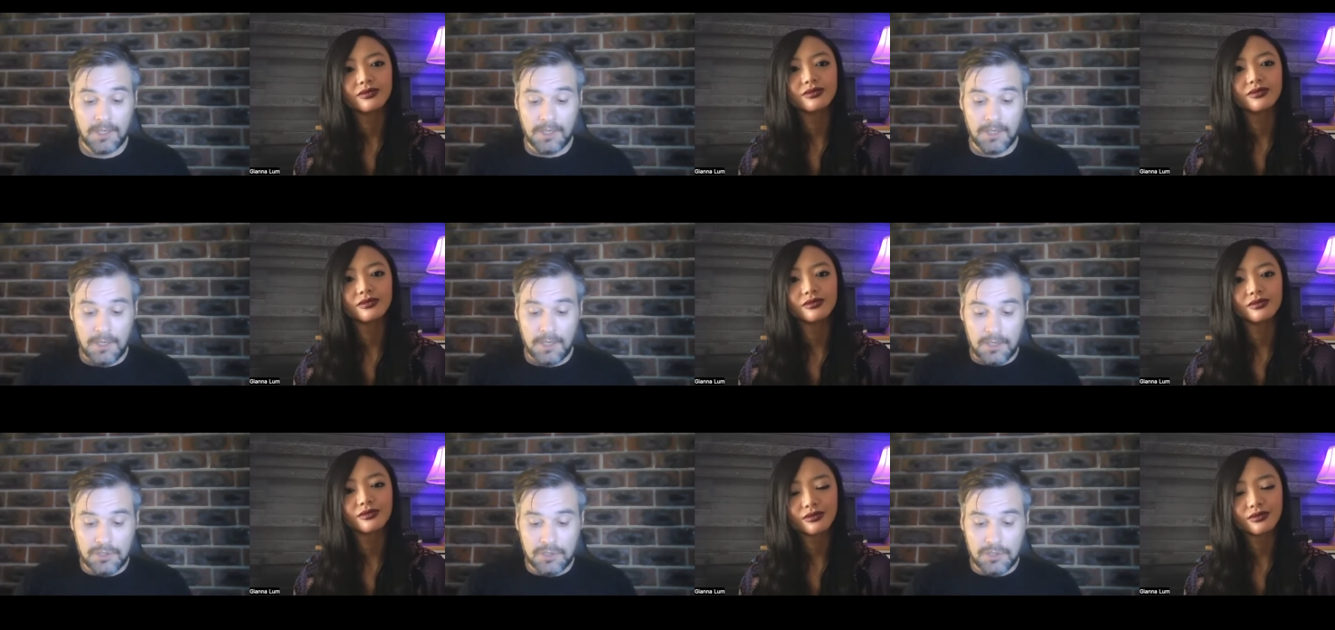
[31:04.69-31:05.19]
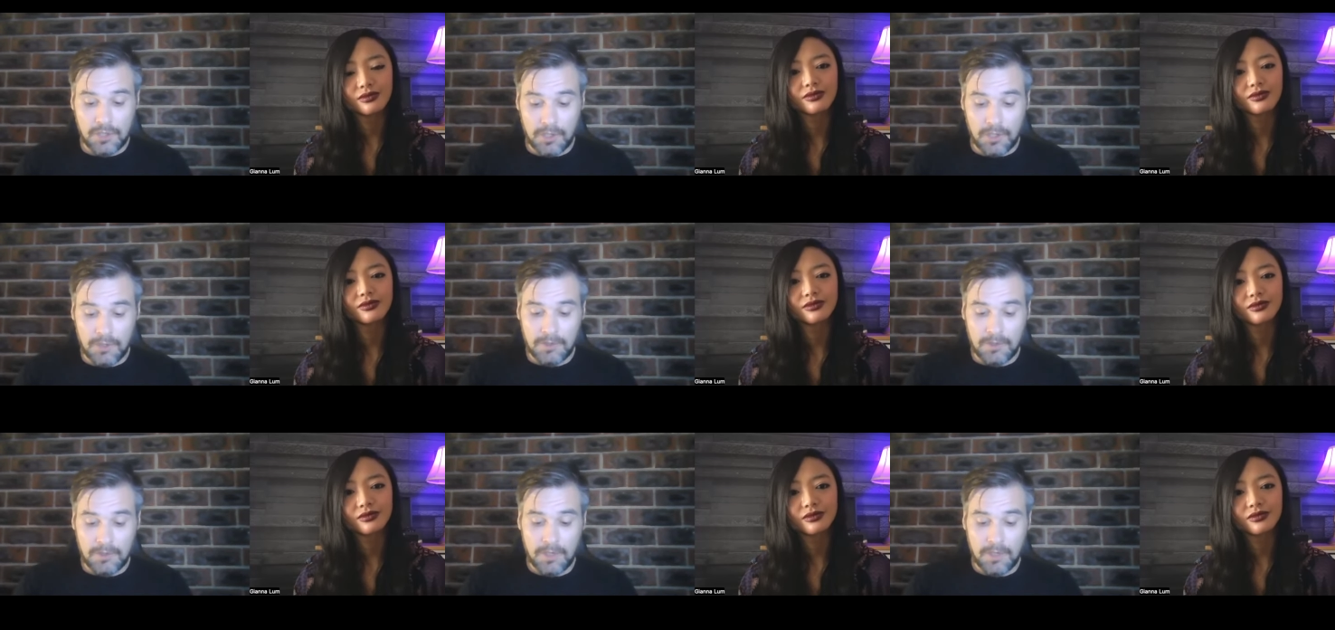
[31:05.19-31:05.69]
Speaker 1: So
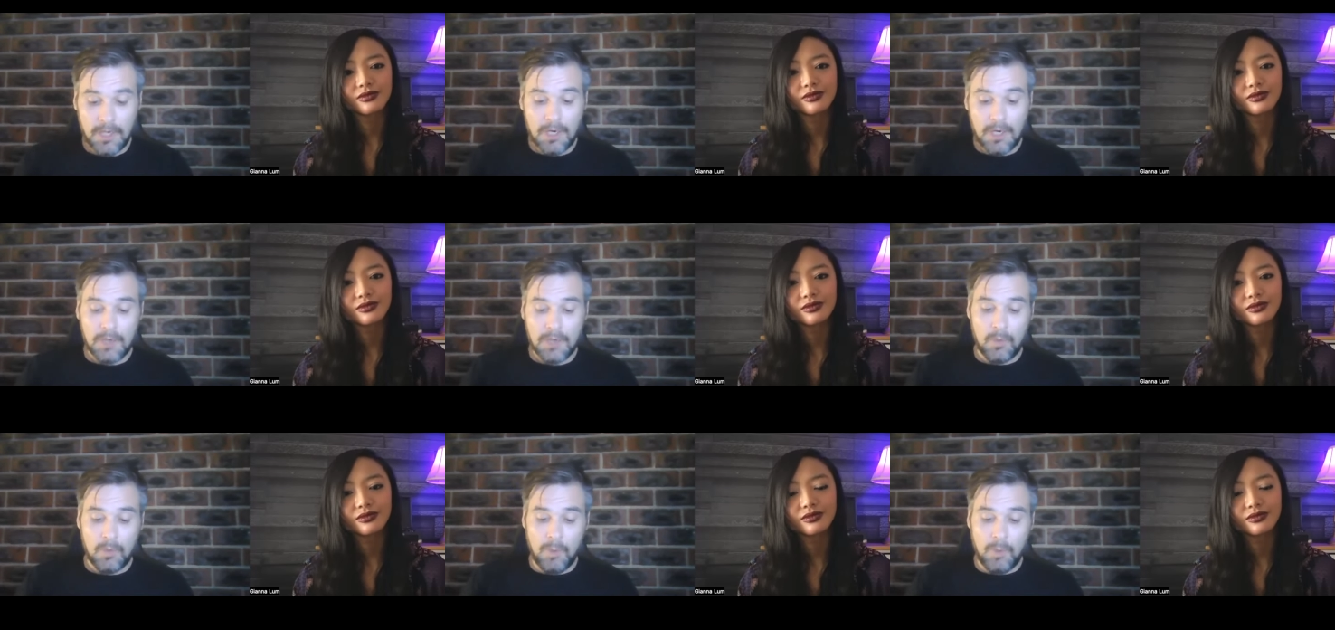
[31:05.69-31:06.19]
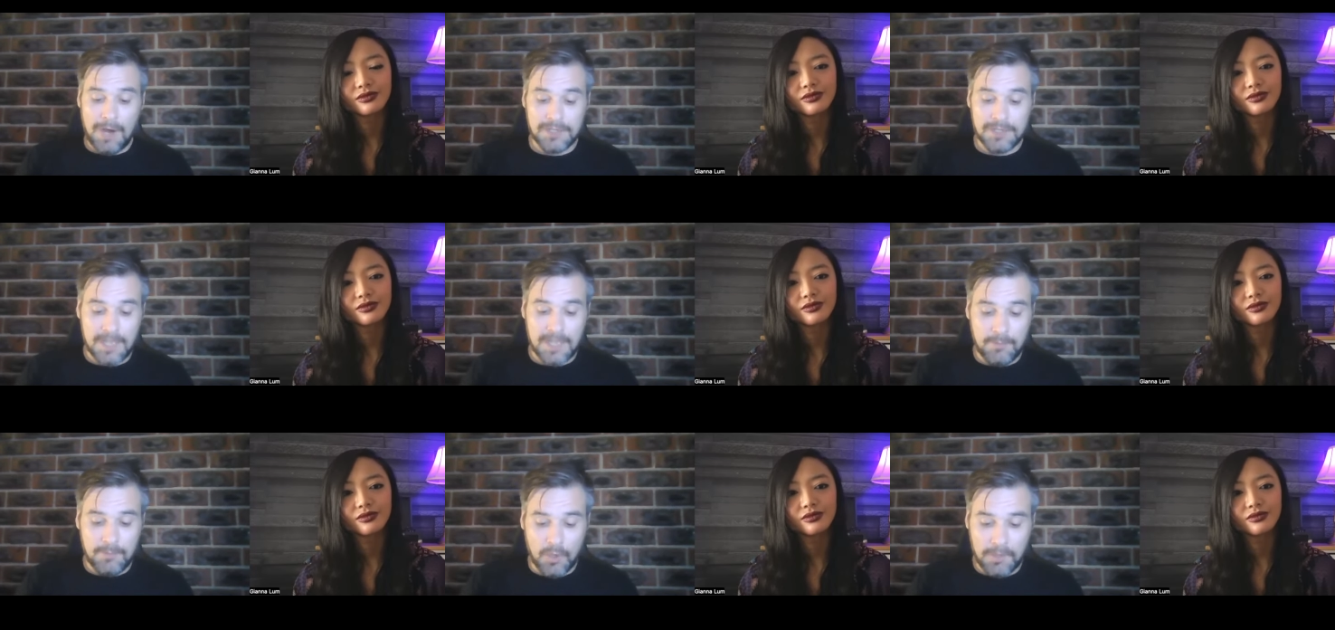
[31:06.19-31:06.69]
whilst I'm
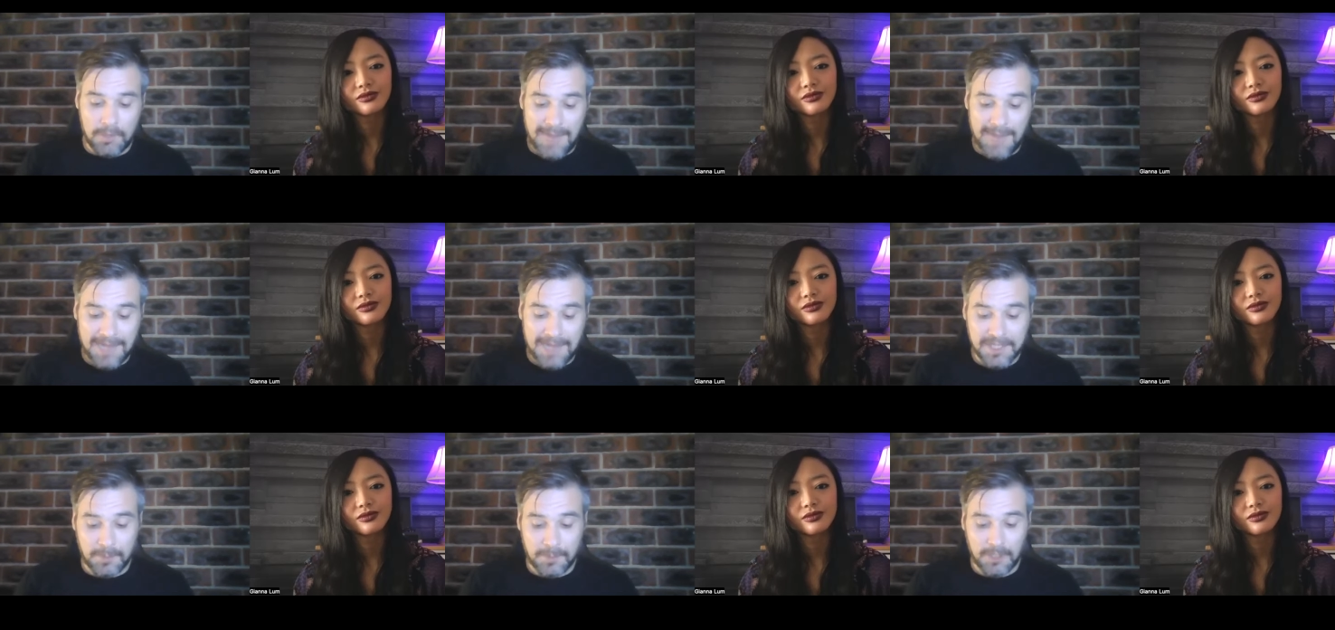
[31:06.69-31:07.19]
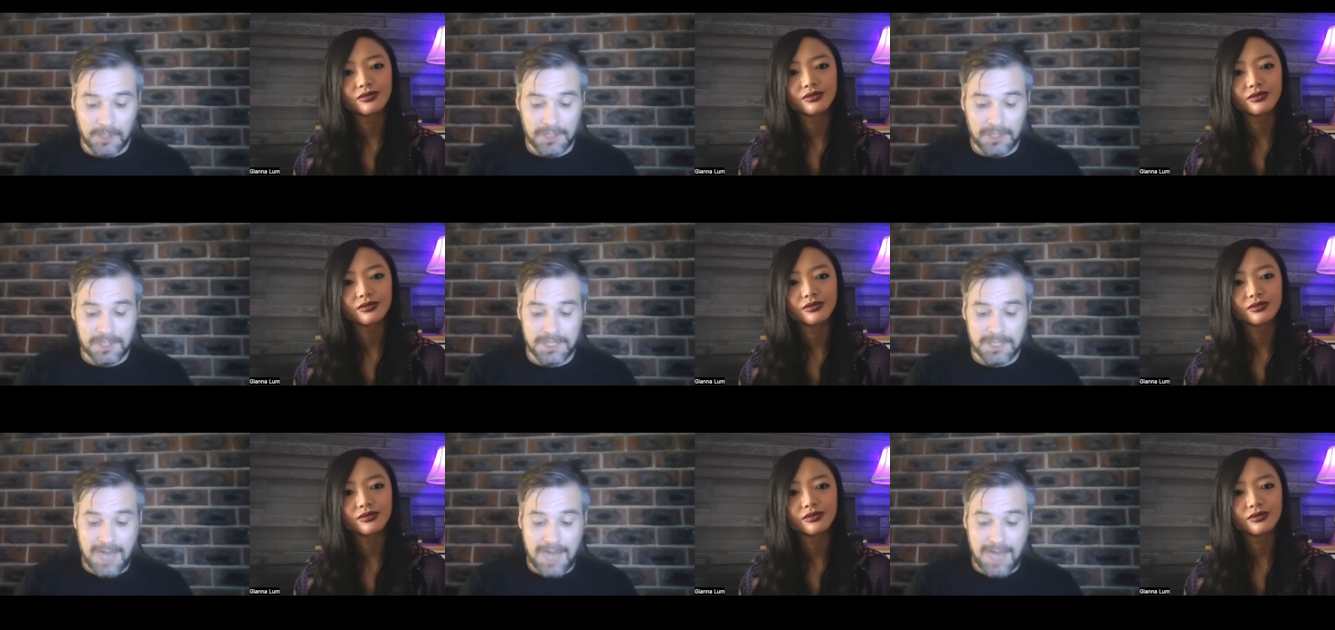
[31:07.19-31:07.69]
not a maximalist,
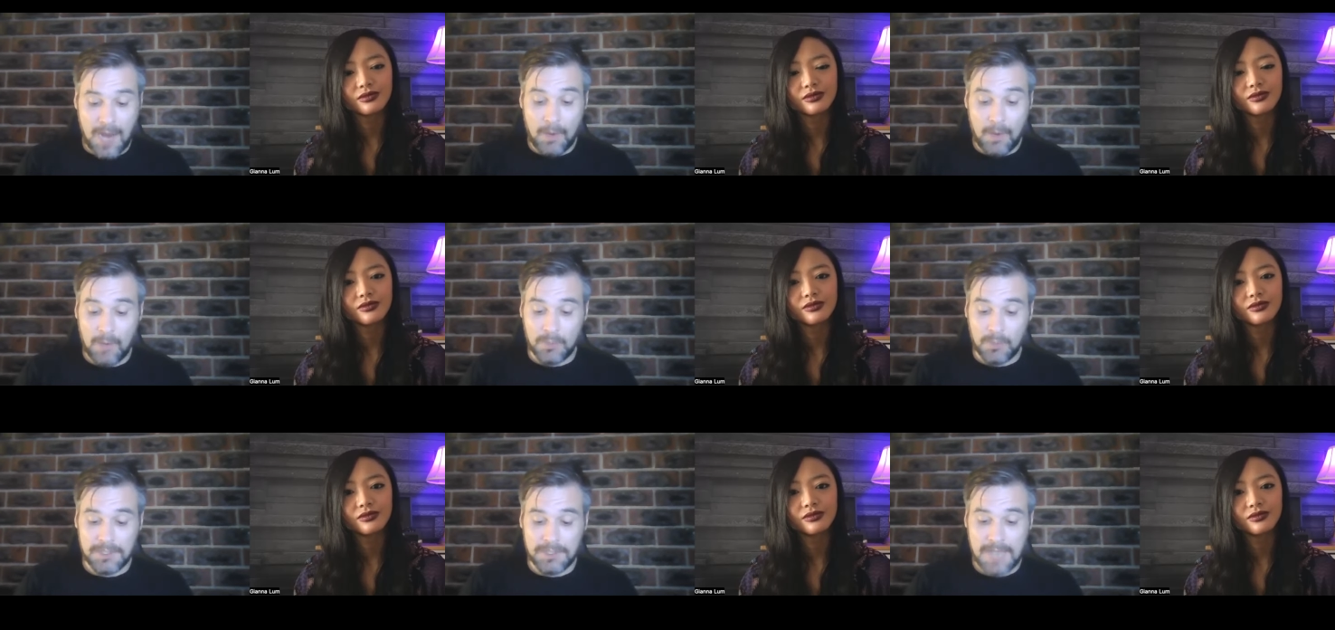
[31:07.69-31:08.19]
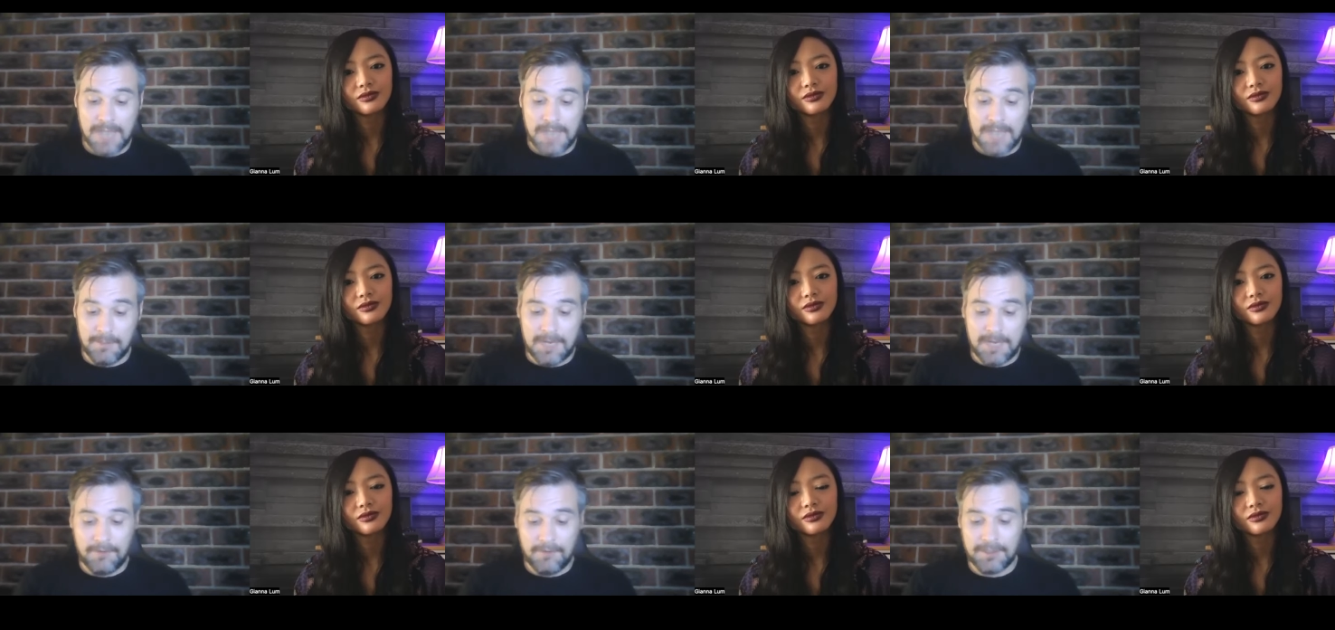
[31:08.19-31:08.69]
now I would say I'm
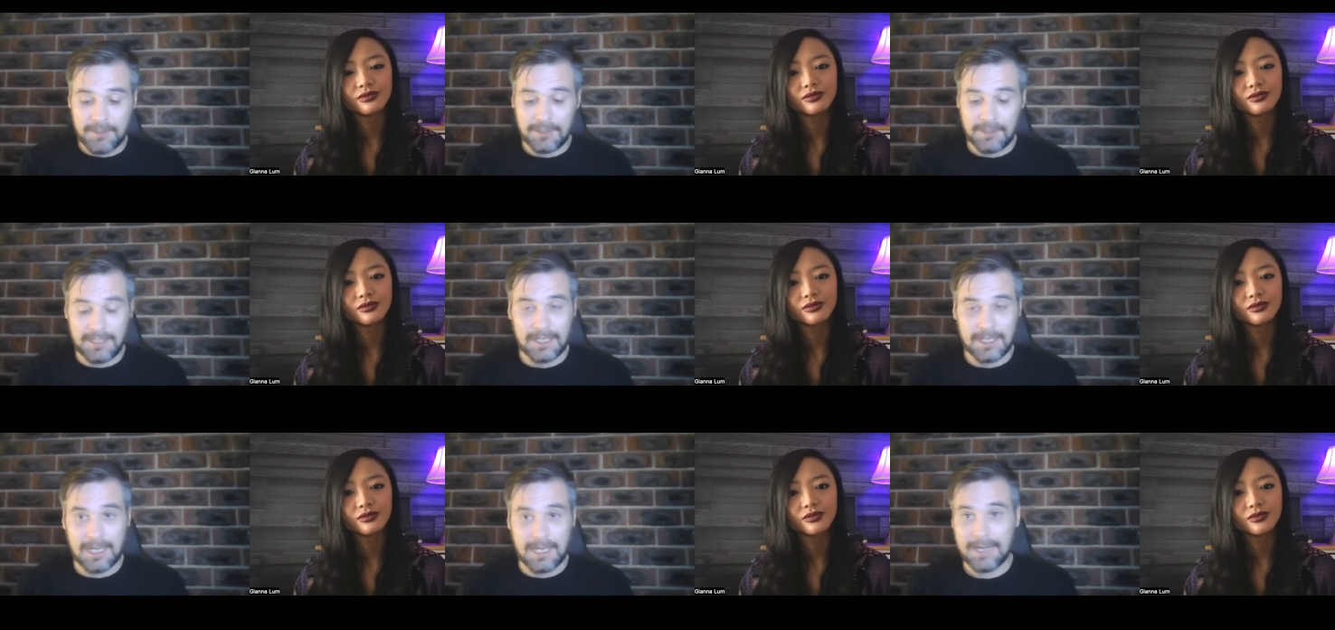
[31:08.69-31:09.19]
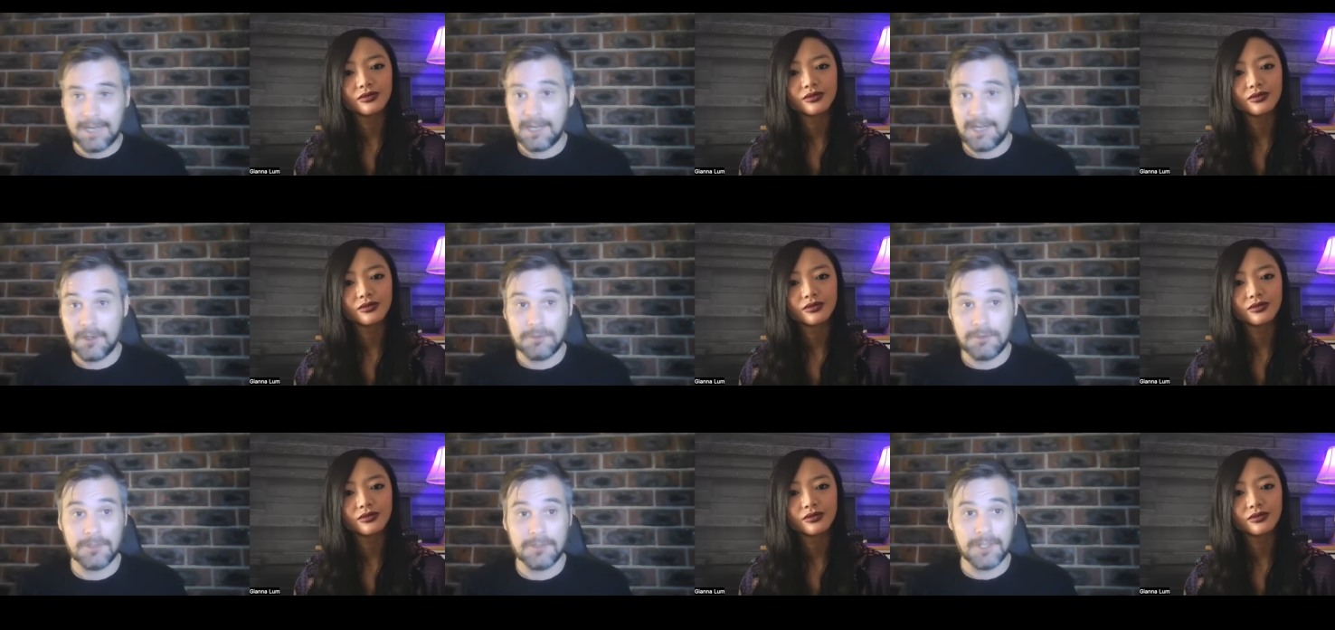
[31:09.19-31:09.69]
definitely a Cardano
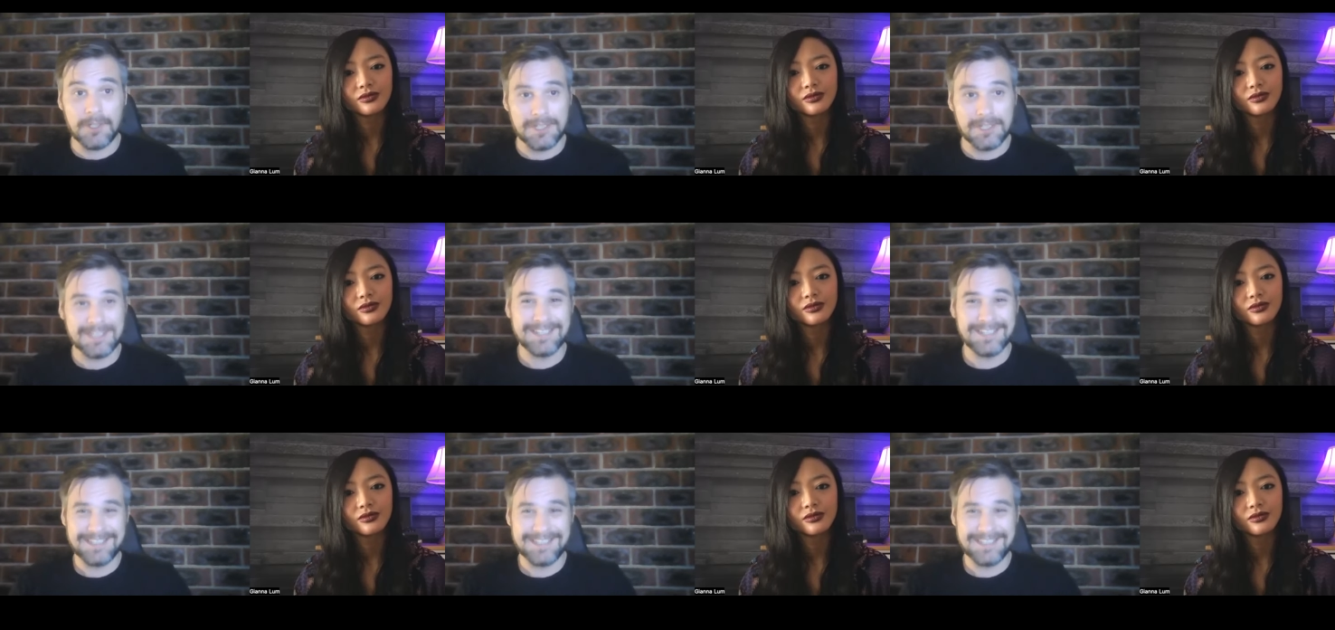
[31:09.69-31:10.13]
first.